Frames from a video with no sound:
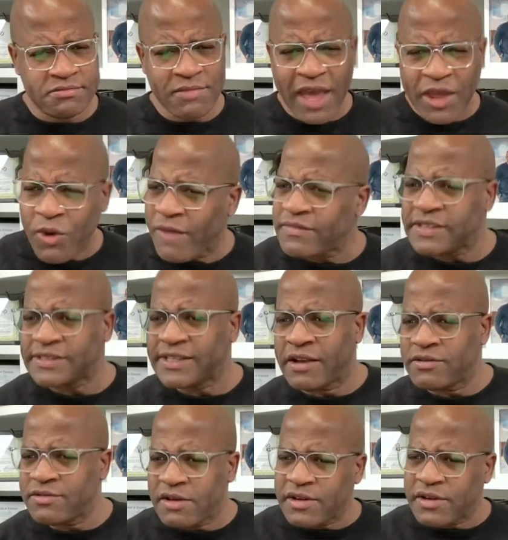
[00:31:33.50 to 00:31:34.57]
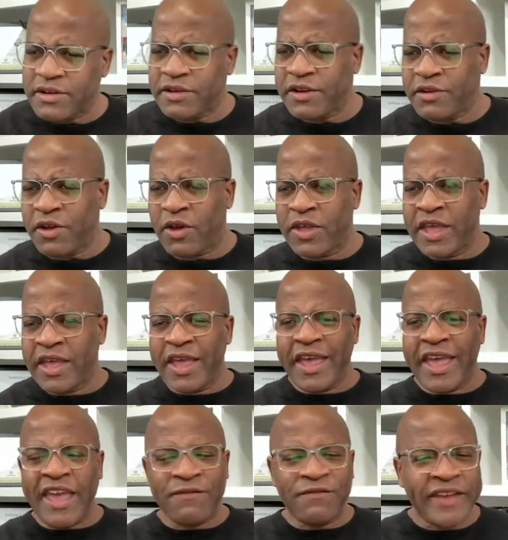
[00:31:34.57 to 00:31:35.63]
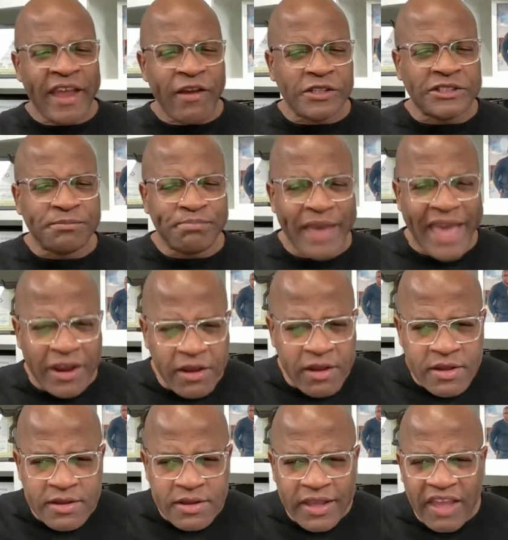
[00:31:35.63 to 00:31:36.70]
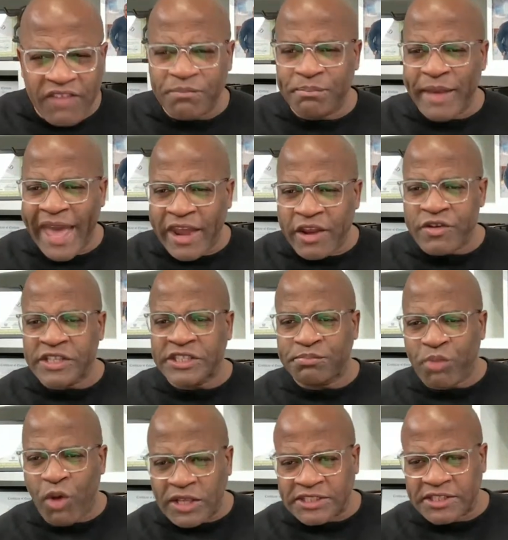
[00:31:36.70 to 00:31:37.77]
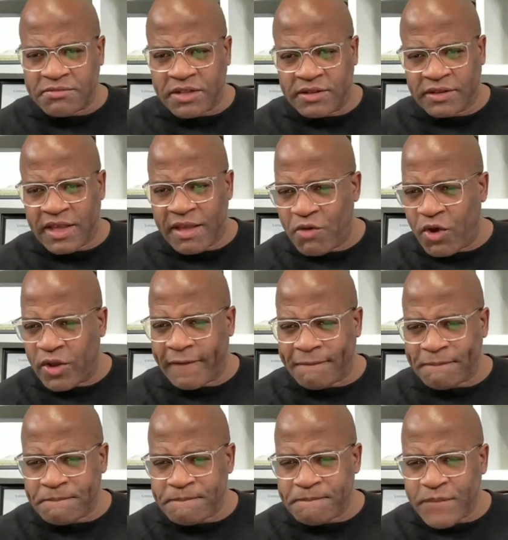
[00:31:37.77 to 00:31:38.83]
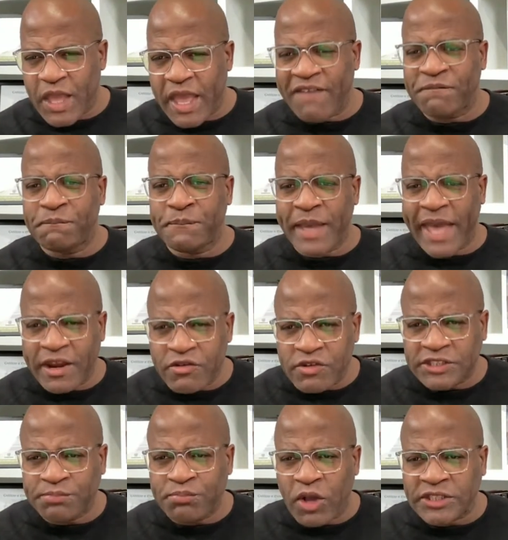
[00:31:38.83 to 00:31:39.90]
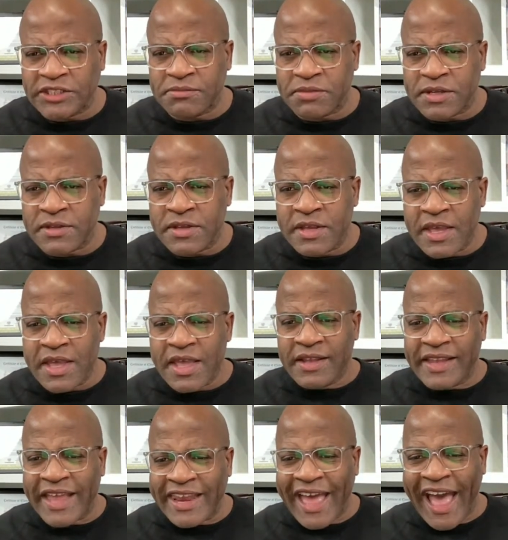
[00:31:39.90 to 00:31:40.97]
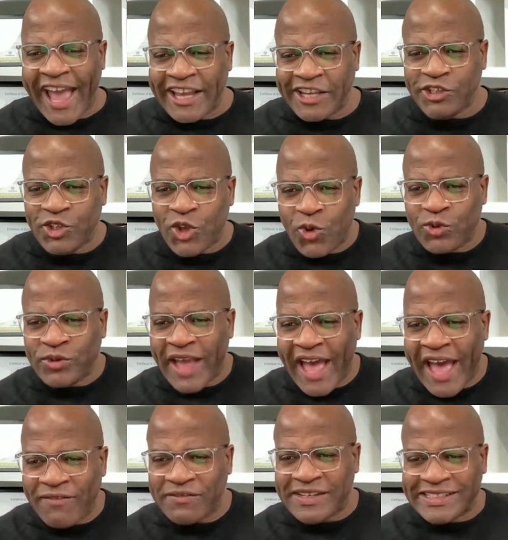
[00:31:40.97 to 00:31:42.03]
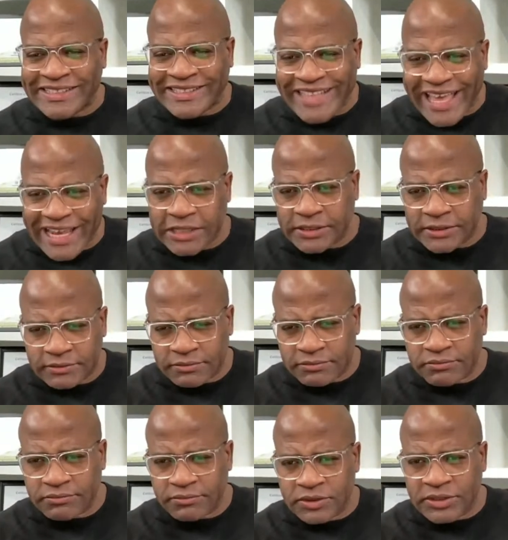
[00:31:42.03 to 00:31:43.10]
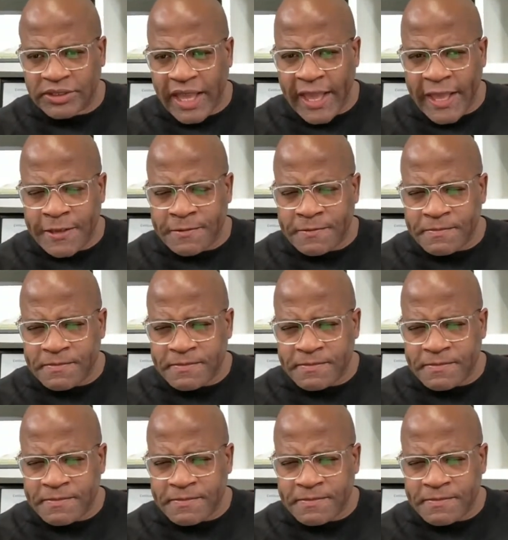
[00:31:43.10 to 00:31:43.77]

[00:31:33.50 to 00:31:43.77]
I don't have to settle. No. If there is better, if better is possible, come on. If better is possible, then I don't have to settle. Okay?